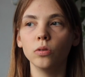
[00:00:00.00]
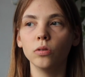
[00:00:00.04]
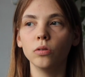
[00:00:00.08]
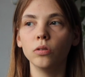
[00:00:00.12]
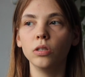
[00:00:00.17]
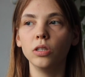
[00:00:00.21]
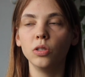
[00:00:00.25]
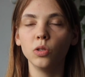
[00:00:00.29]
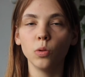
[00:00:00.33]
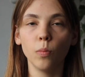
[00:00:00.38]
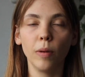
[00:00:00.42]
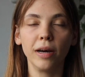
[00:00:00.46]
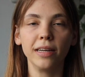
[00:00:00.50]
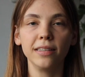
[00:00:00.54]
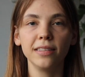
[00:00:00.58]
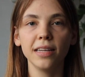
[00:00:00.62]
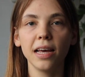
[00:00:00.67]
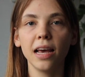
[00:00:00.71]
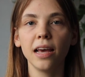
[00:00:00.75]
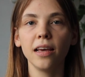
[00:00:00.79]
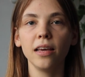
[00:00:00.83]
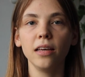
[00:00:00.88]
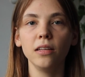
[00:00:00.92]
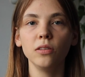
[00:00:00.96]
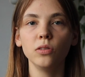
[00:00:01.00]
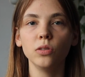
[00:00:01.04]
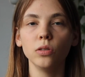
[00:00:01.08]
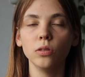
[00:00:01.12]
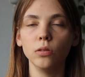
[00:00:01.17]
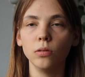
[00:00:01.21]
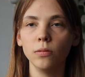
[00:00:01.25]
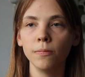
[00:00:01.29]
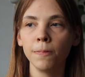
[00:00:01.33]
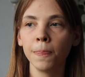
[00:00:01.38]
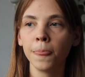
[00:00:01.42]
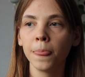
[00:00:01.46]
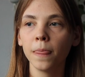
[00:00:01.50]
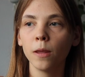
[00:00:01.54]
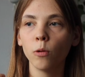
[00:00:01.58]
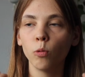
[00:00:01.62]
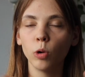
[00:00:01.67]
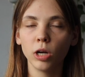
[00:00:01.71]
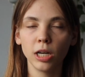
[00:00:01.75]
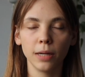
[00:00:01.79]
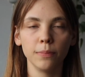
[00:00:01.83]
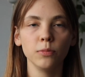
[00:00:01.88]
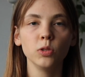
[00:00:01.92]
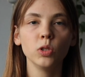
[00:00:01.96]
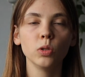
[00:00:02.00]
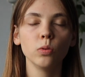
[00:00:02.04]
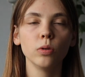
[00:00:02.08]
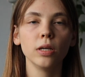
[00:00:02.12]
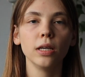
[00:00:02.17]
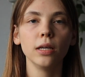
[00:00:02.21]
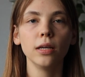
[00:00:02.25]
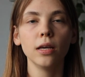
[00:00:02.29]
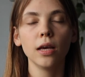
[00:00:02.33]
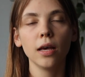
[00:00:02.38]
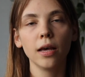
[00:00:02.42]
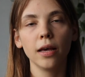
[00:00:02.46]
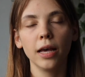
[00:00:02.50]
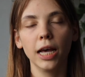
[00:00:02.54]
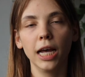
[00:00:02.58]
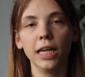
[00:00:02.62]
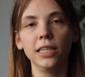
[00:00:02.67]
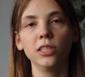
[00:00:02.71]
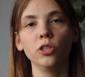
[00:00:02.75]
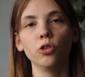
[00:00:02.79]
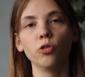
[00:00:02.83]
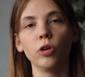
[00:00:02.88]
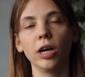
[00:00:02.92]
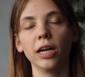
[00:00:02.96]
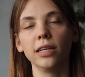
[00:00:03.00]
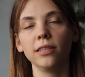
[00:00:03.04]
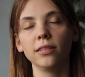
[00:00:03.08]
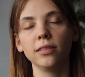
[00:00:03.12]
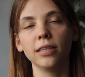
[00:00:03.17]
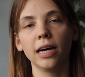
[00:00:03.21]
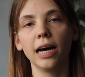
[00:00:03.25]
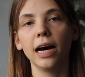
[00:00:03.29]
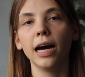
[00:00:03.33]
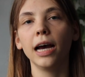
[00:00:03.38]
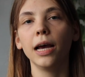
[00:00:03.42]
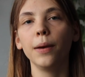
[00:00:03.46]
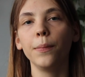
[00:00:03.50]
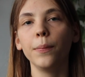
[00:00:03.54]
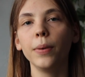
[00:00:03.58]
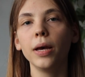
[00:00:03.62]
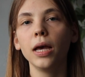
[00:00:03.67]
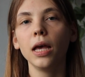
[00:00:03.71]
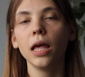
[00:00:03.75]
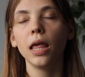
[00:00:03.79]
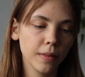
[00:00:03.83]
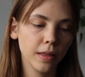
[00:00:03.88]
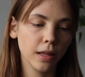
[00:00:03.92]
into my day, into what I'm doing at the right time.